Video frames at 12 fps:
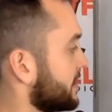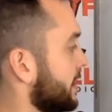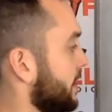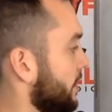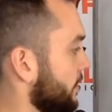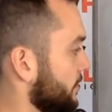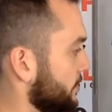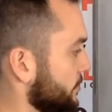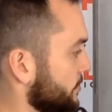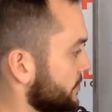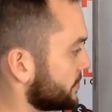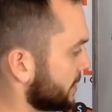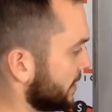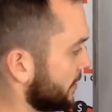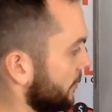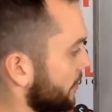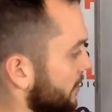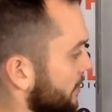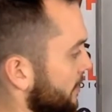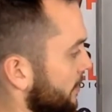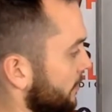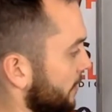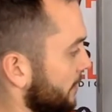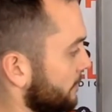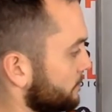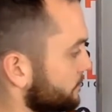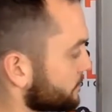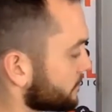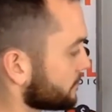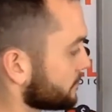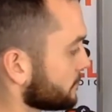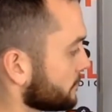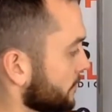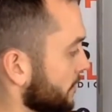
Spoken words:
and you sell and you sell, right?